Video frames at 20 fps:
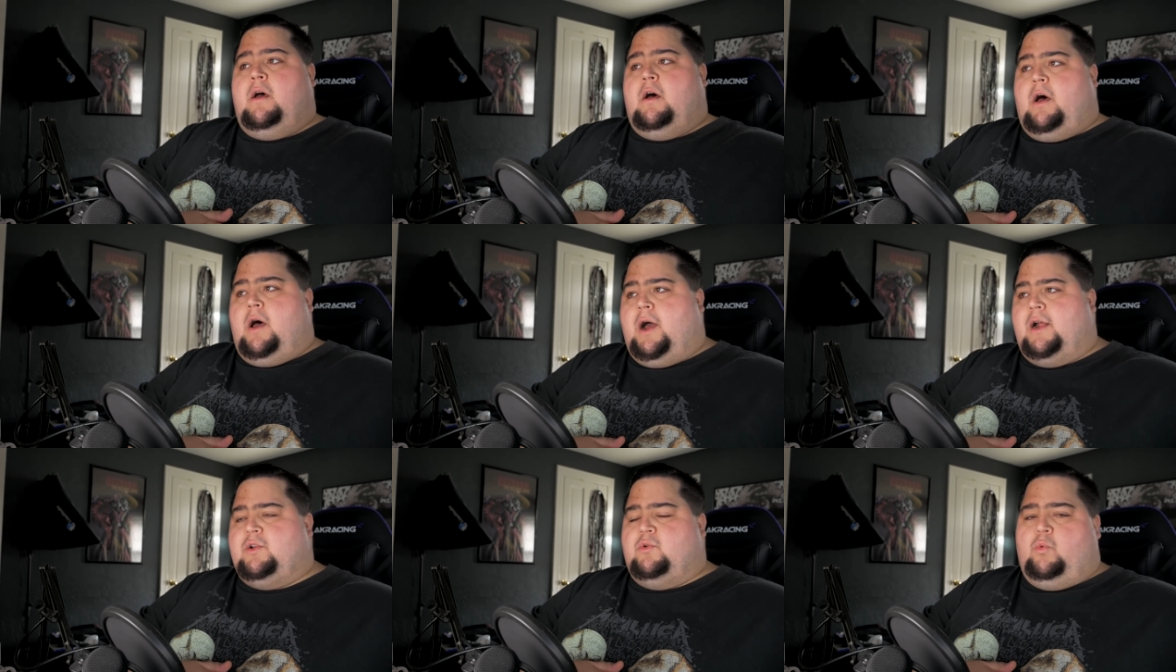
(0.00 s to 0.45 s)

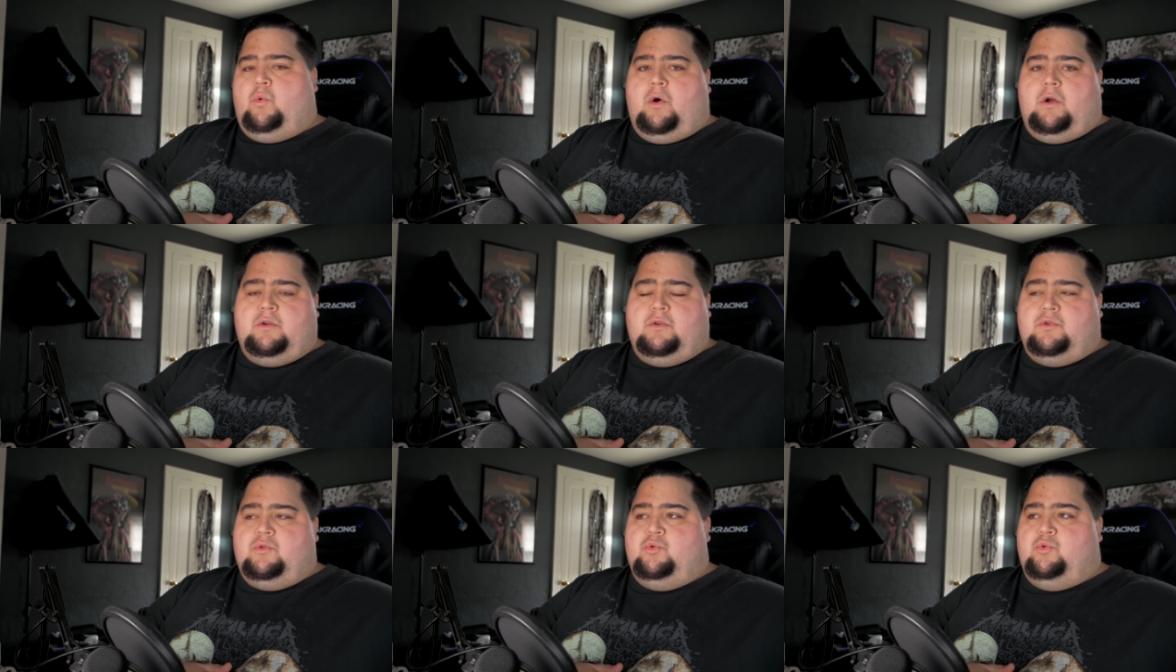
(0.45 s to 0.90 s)
on a
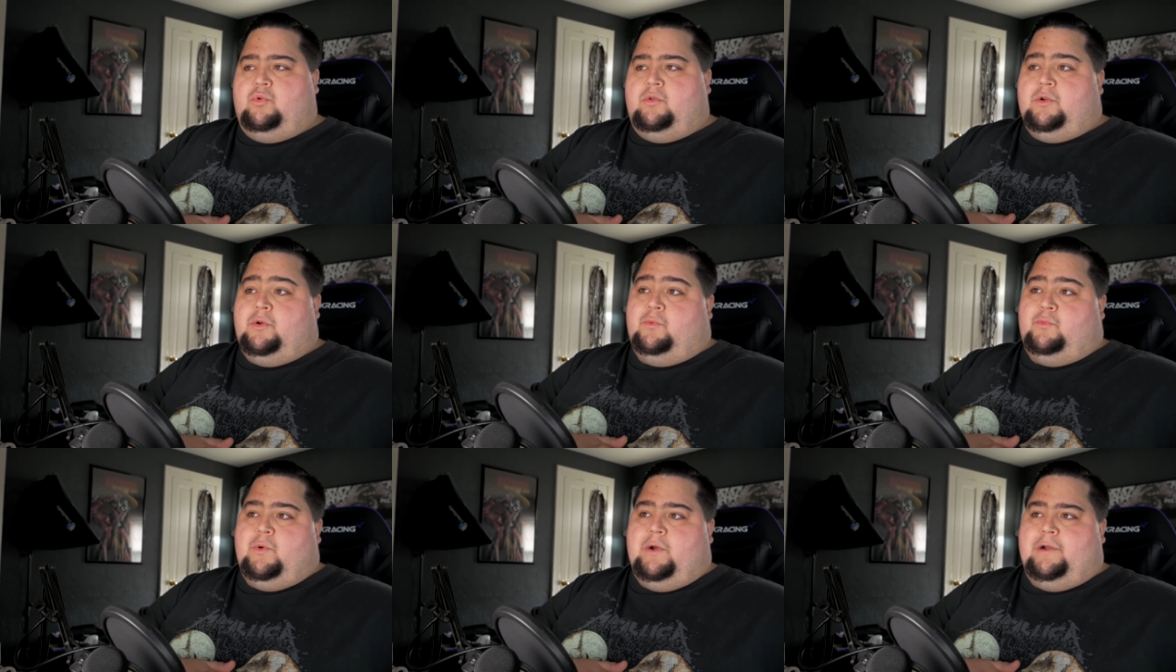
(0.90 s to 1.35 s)
water
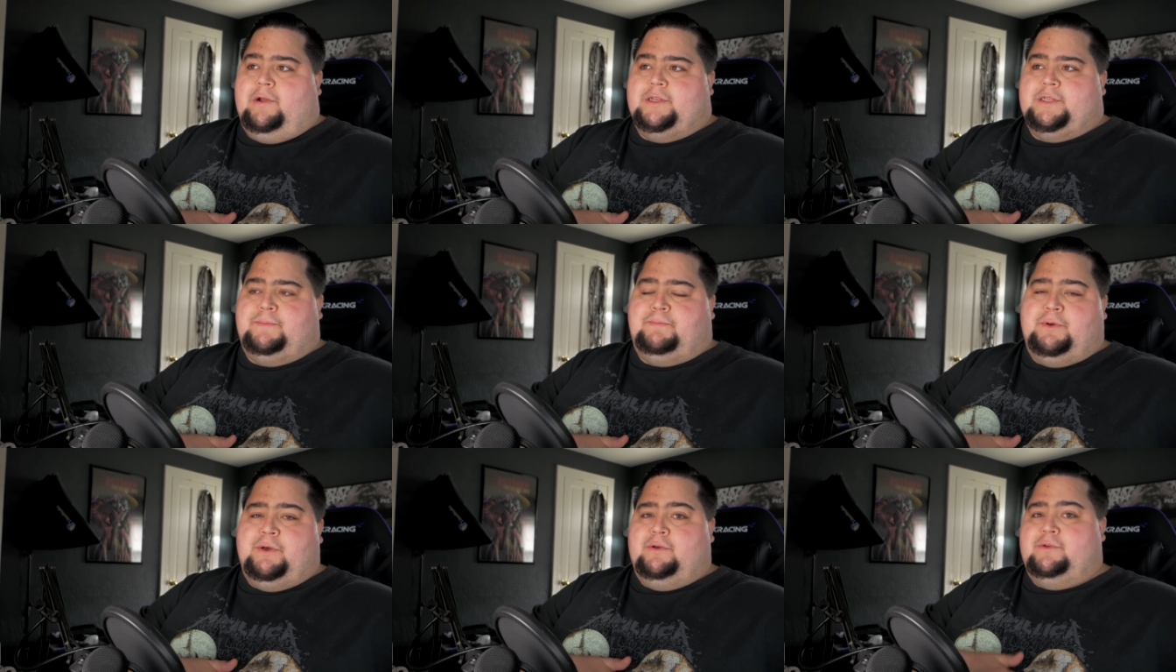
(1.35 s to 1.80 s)
cooler, where
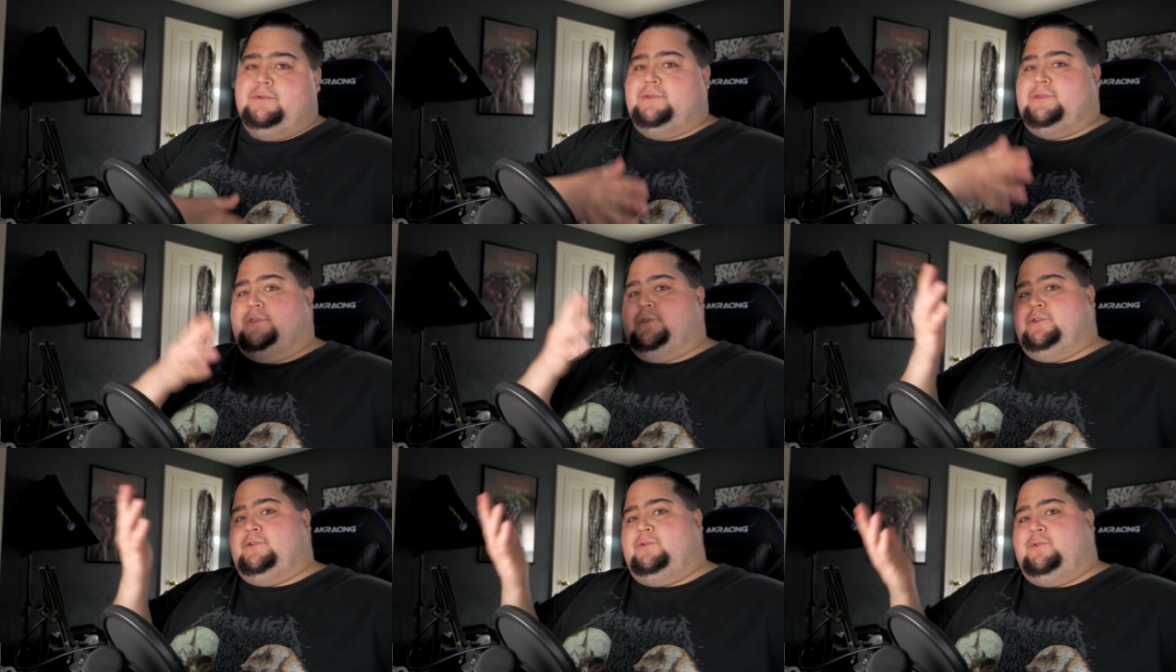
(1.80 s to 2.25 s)
as
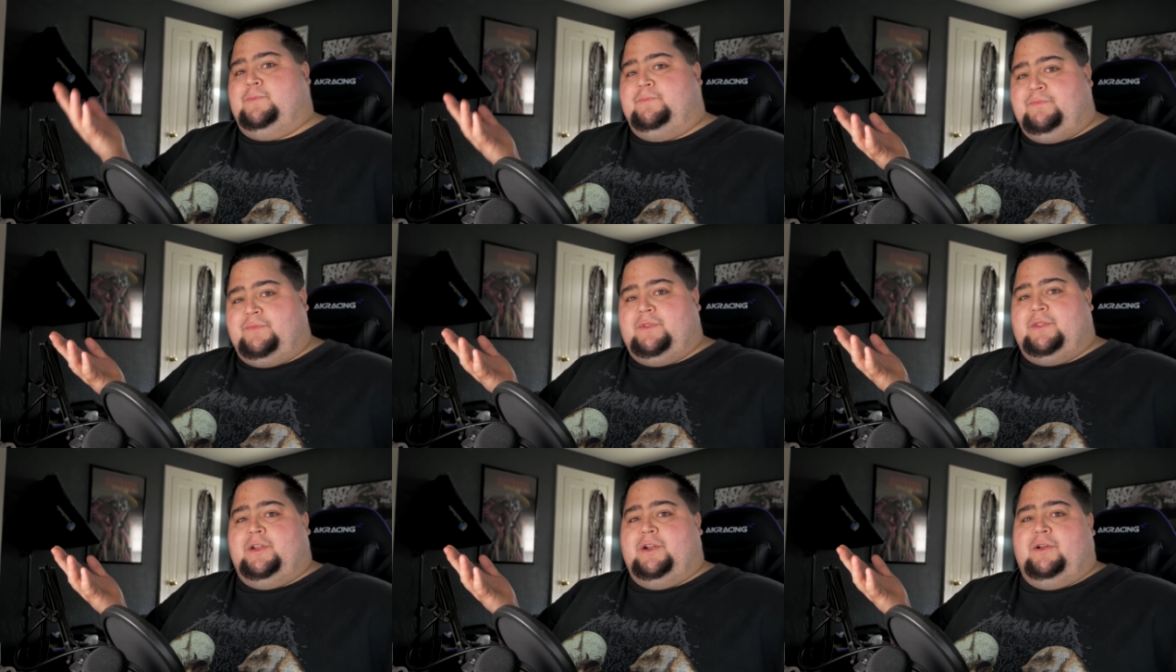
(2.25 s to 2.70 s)
opposed to,
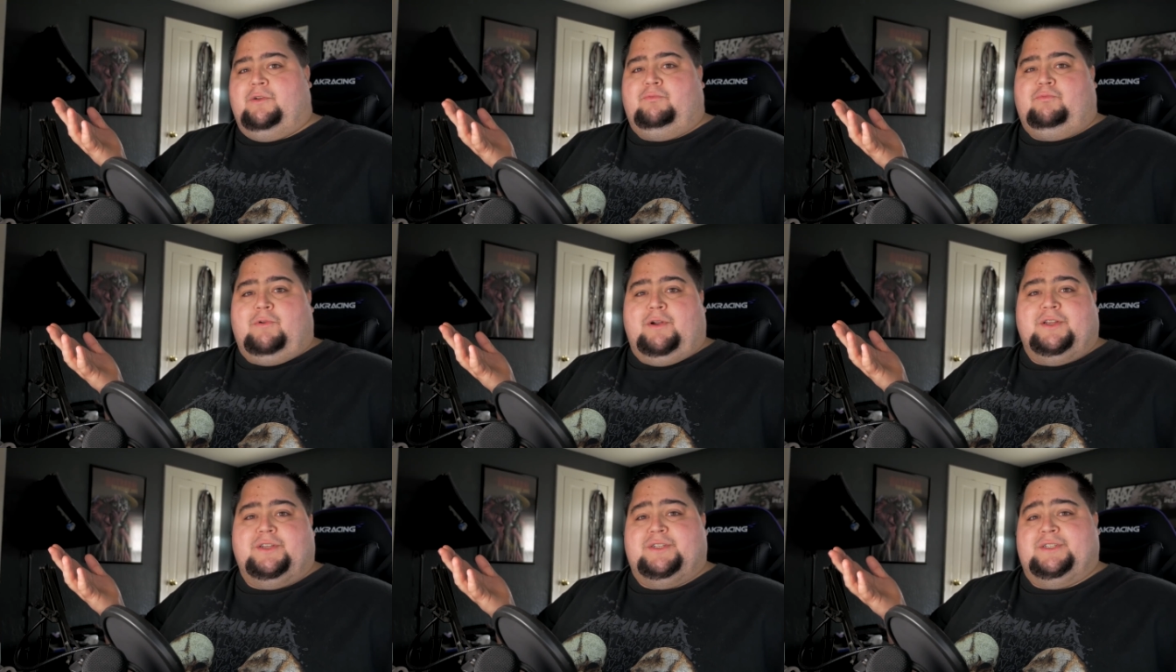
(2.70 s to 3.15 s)
you know,
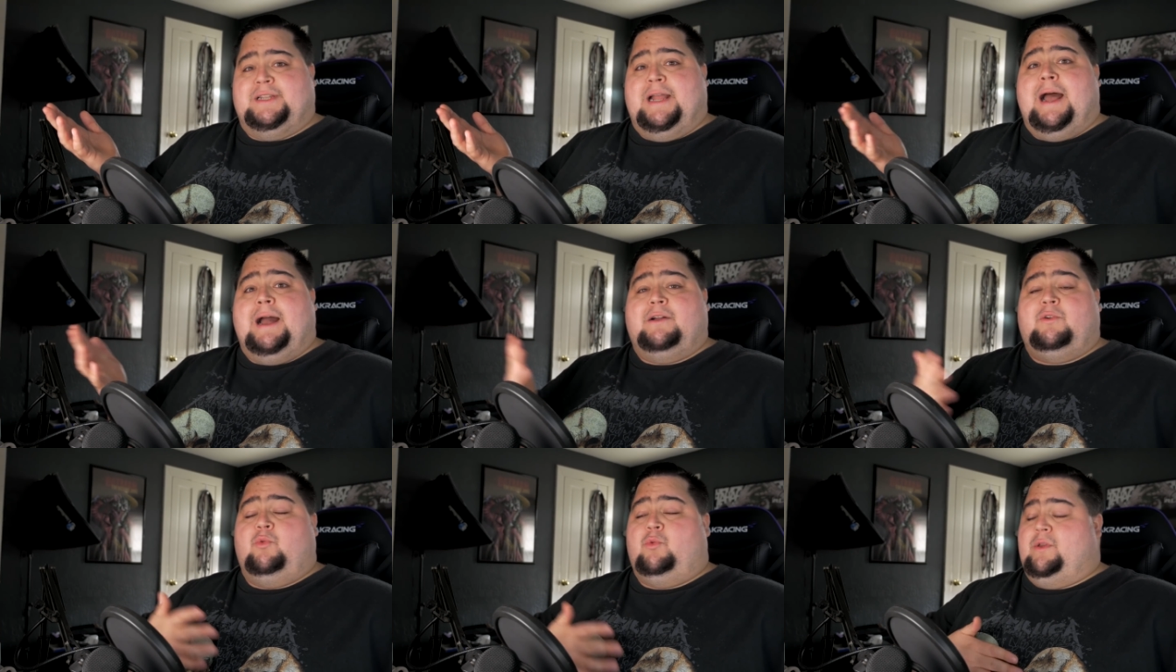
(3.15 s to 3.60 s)
running
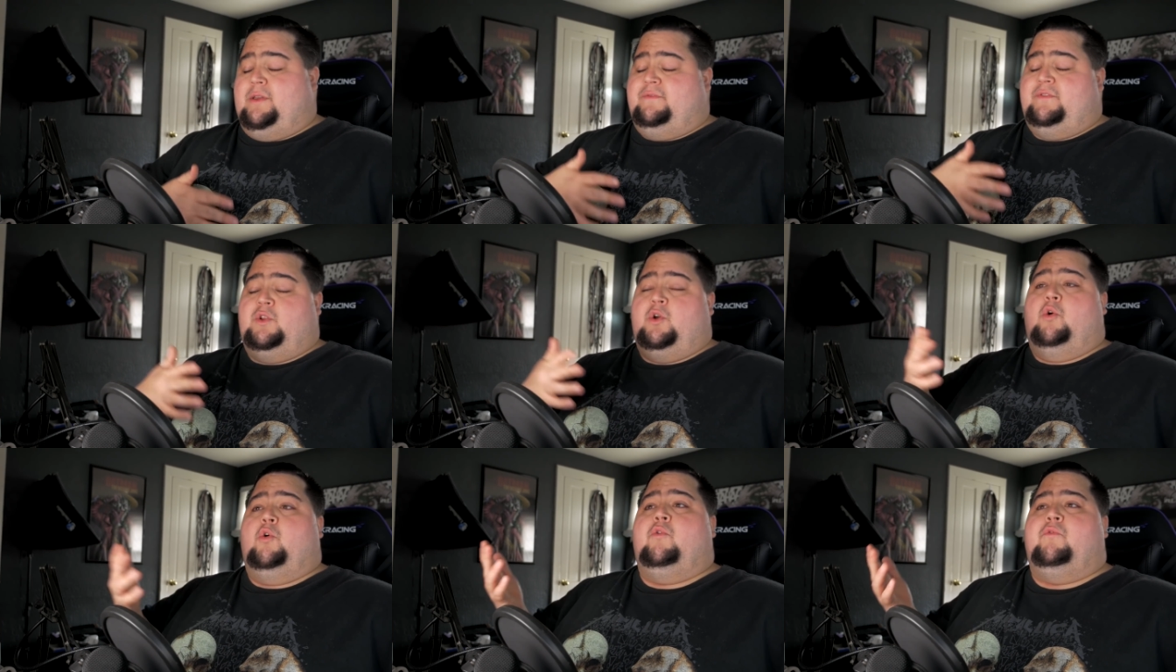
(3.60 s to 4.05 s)
stock or
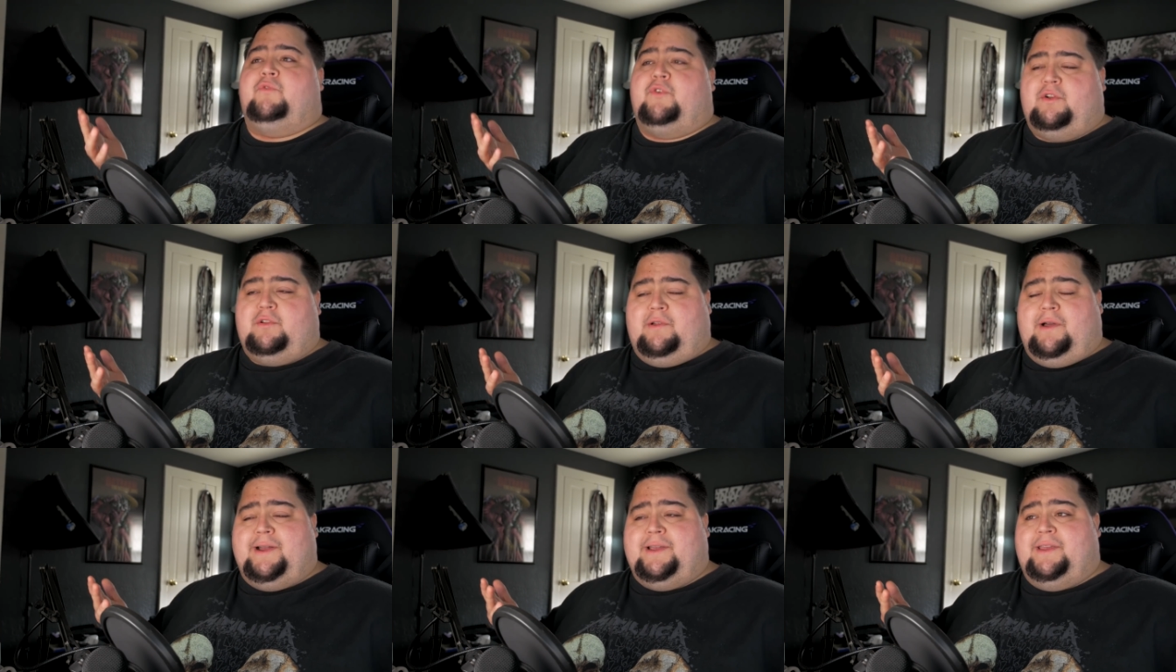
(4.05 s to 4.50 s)
even
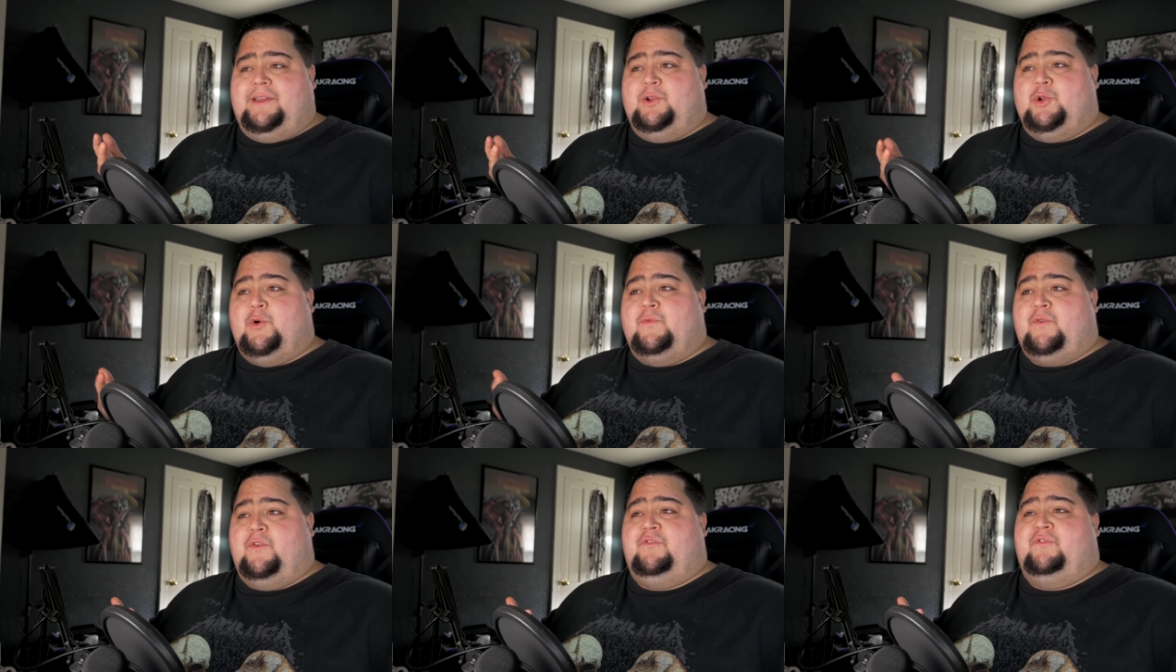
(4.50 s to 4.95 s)
overclocking it
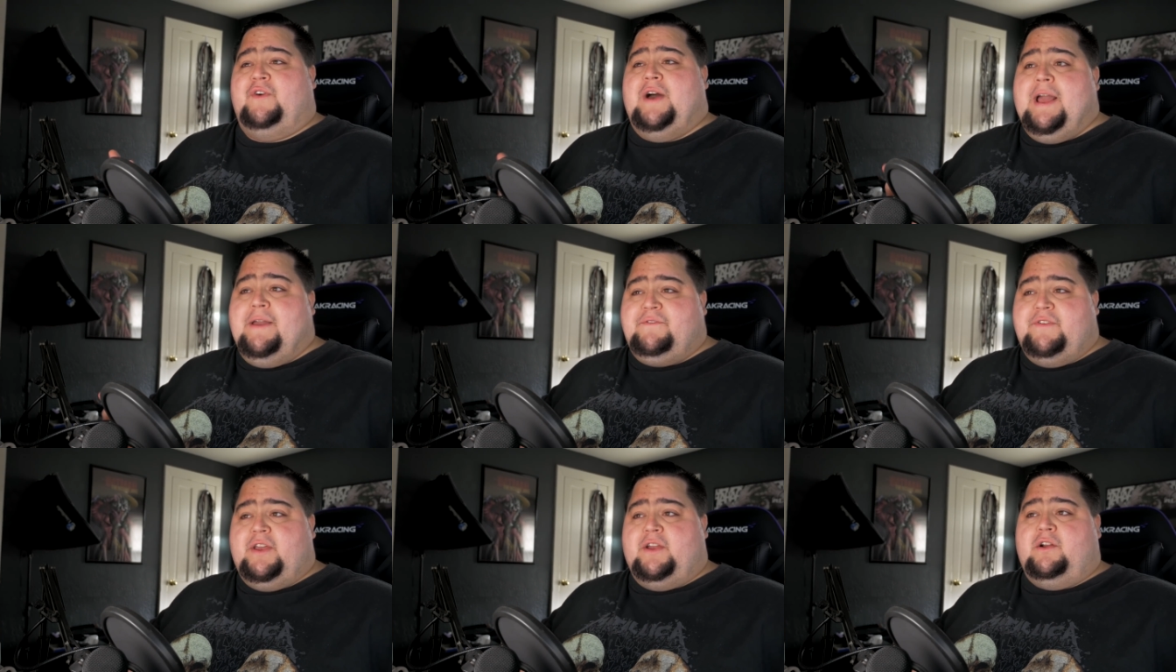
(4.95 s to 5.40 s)
over
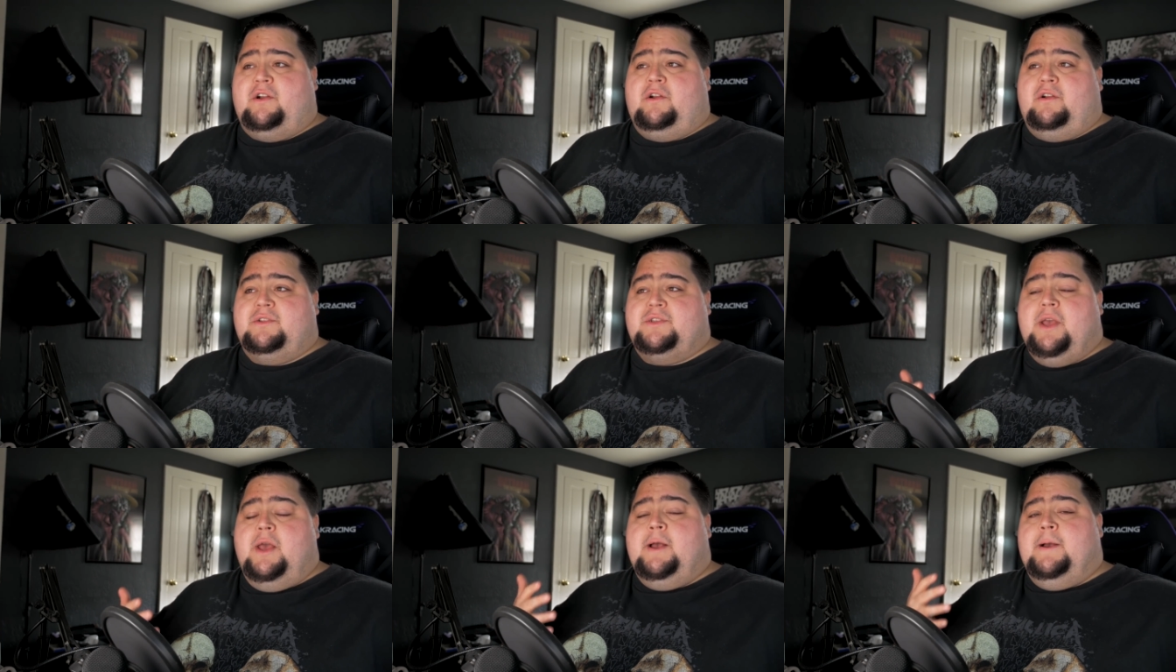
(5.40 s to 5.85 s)
5
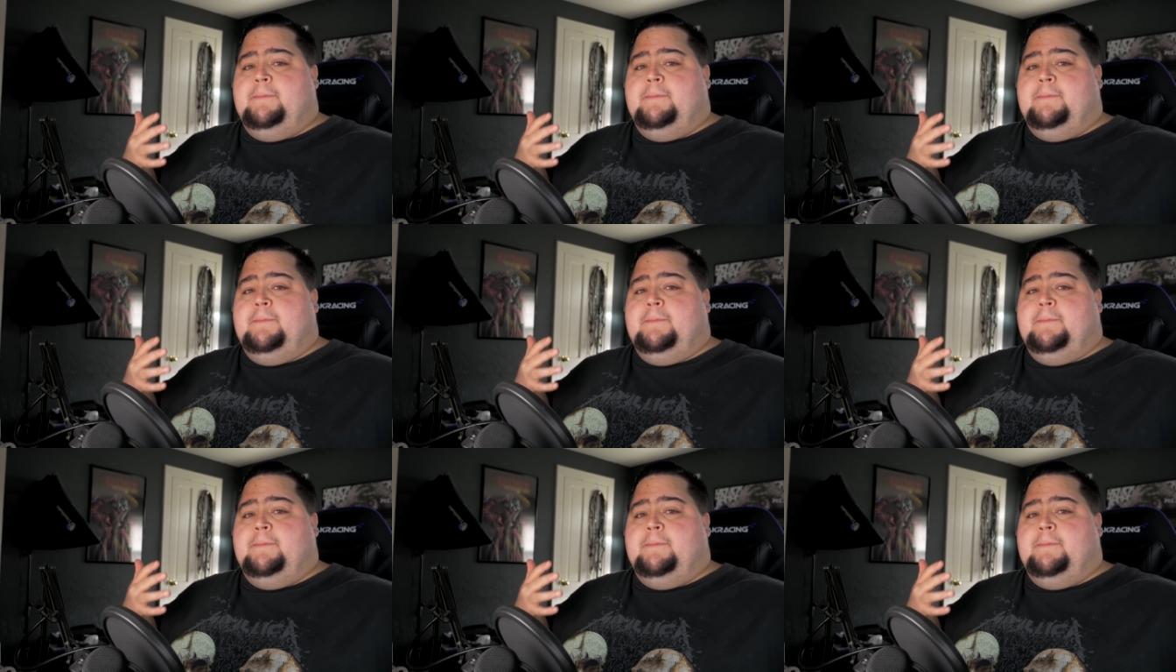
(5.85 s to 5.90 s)
gigahertz,